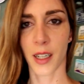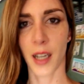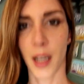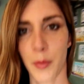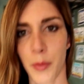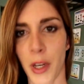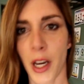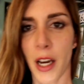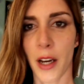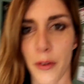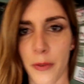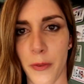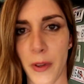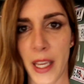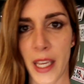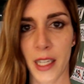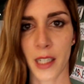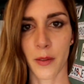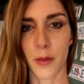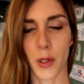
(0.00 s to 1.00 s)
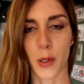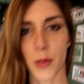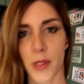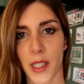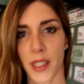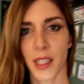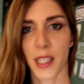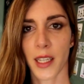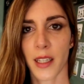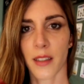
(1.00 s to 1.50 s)
I'm not a fan of
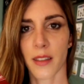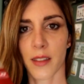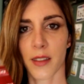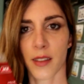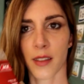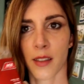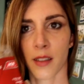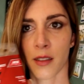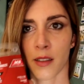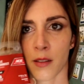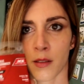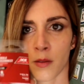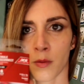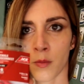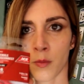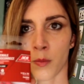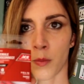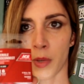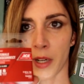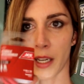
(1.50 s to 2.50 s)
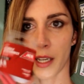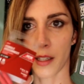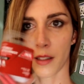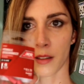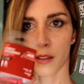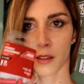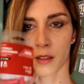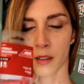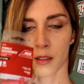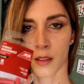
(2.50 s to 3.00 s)
using these,
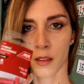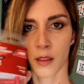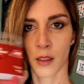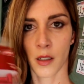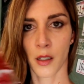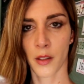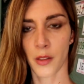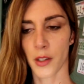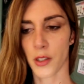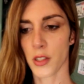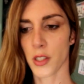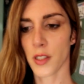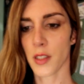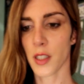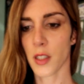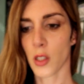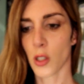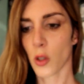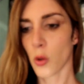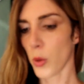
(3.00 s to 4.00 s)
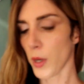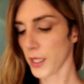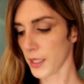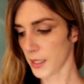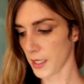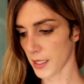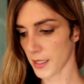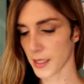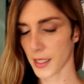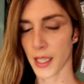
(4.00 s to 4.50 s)
but they're just a
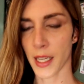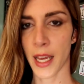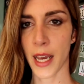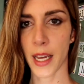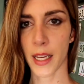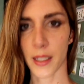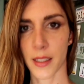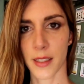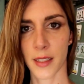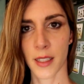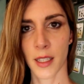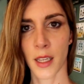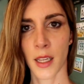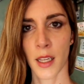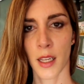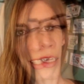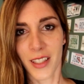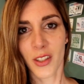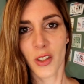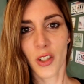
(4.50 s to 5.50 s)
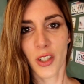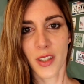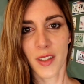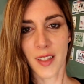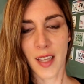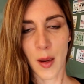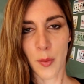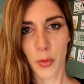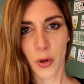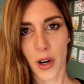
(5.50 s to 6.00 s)
quick disconnects. This is
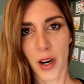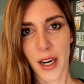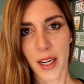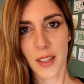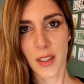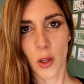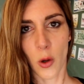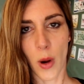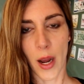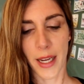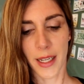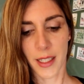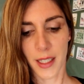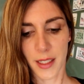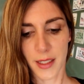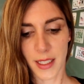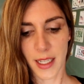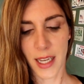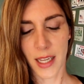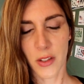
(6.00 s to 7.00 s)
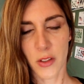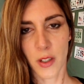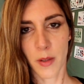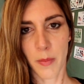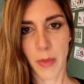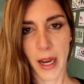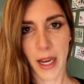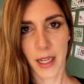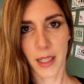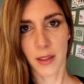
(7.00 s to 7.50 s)
just temporary so I can get the
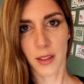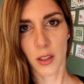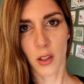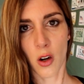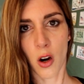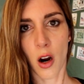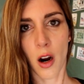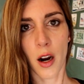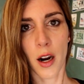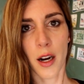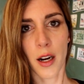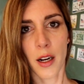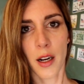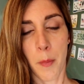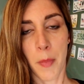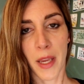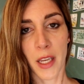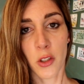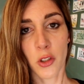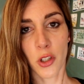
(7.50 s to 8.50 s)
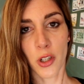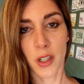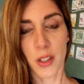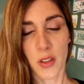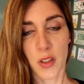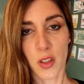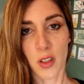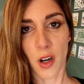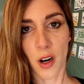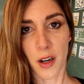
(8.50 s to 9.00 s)
engine back in the car, make sure
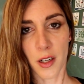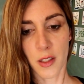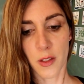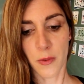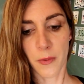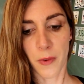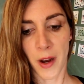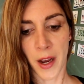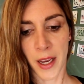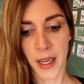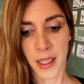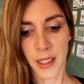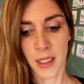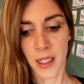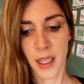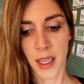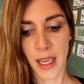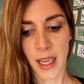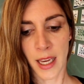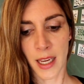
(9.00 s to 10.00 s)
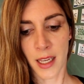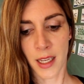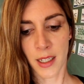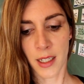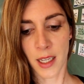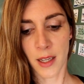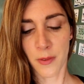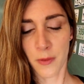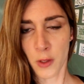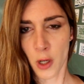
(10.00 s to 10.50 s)
it starts fine,
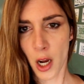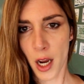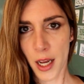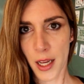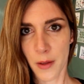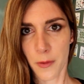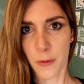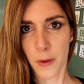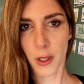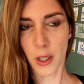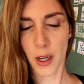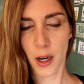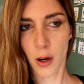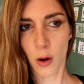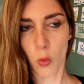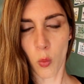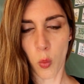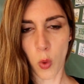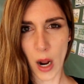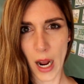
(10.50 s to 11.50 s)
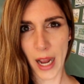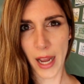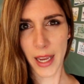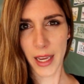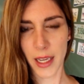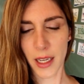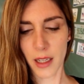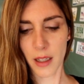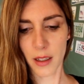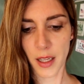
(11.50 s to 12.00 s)
and if not, figure out
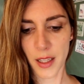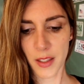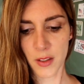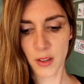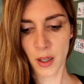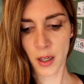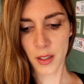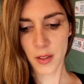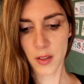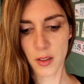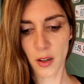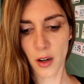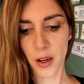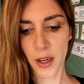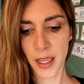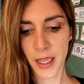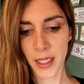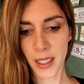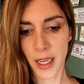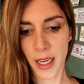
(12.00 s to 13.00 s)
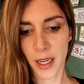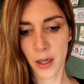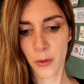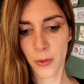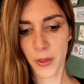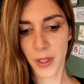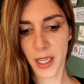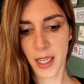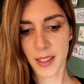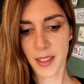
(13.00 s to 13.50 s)
why it's not starting. I
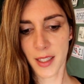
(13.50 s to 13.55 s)
don't think it